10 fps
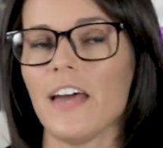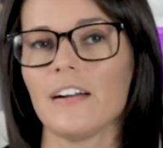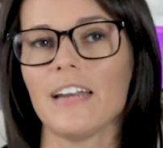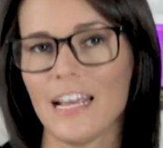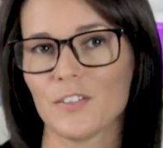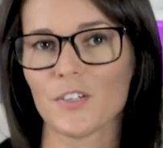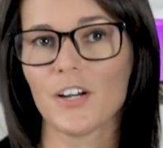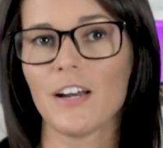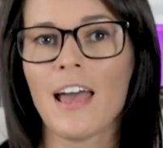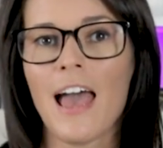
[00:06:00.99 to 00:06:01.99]
and
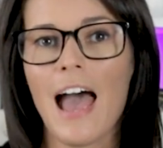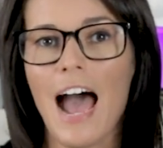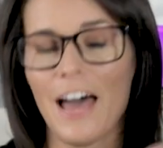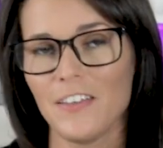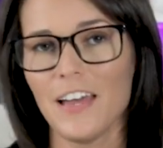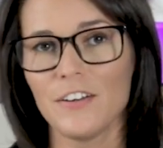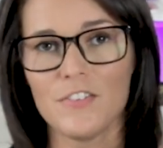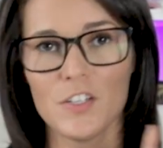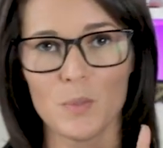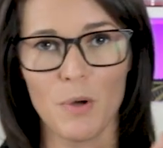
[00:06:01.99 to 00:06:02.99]
unanswered at the end
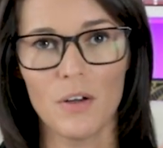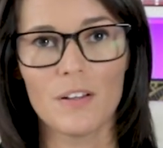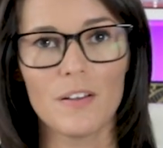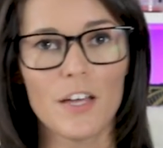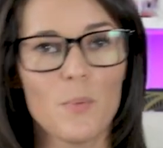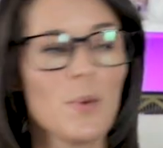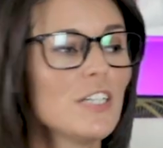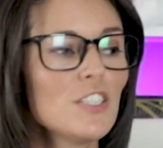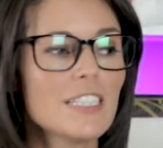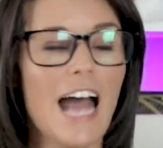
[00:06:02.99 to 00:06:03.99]
of this book. Like,
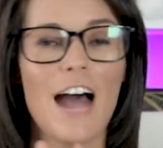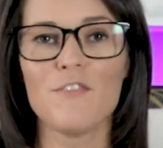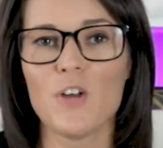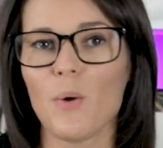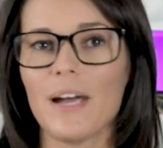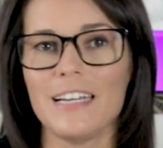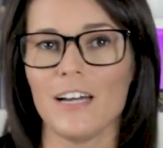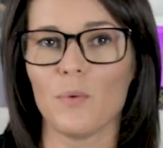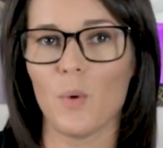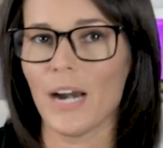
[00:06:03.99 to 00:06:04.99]
we just have no
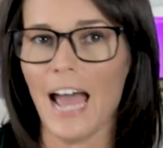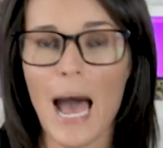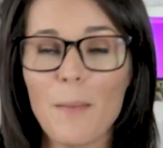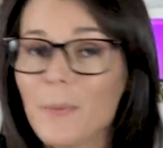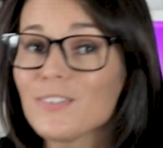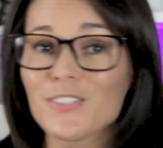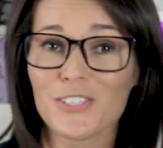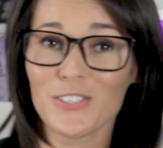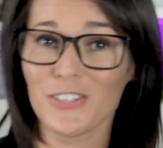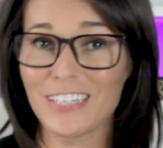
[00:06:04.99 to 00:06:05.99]
idea what happens
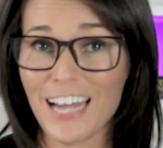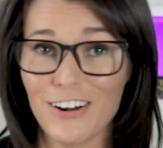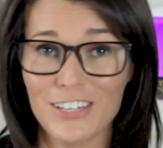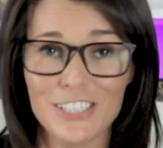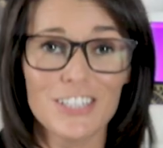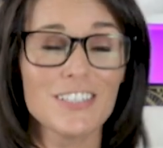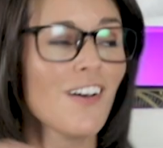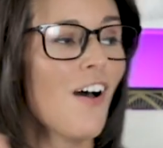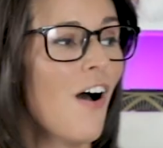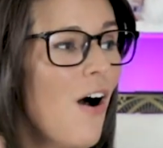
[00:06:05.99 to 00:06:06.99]
to certain characters.
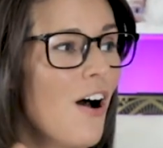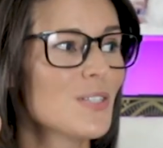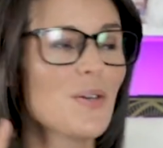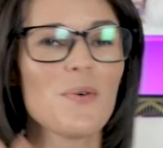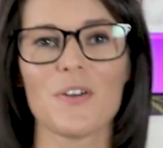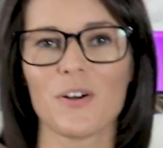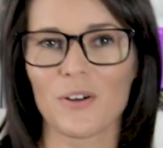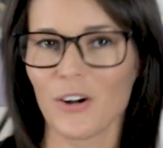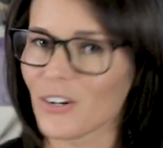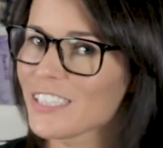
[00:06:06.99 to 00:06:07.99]
Also, there
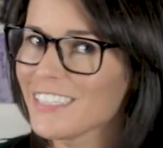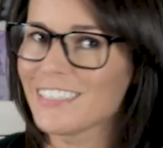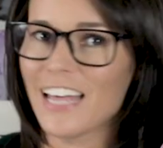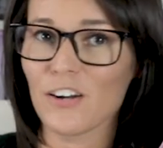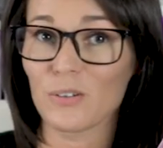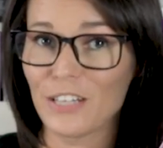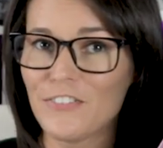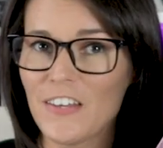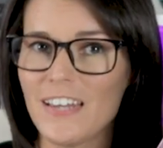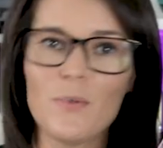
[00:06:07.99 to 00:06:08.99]
are curses that are
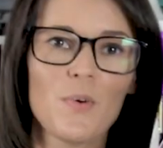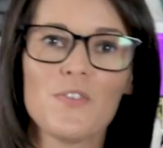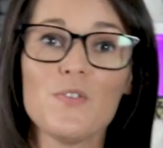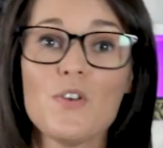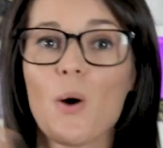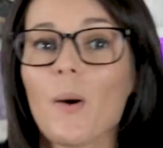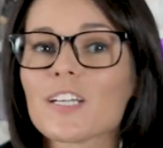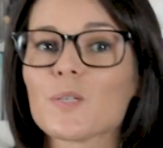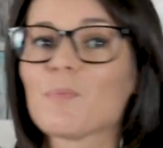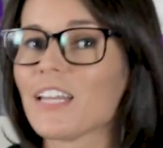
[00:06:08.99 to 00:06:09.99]
lifted with no
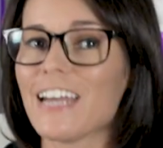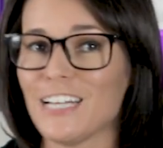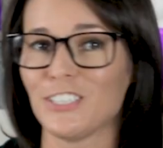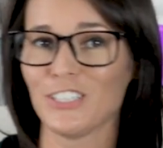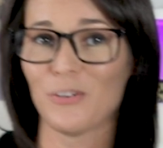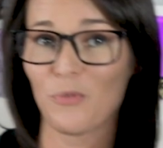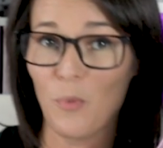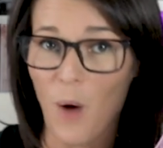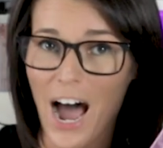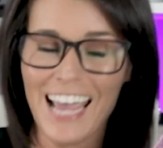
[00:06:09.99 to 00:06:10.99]
explanation of
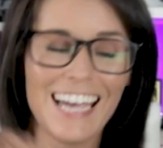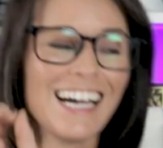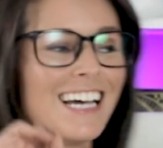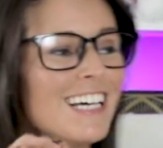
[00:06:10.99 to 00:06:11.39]
why.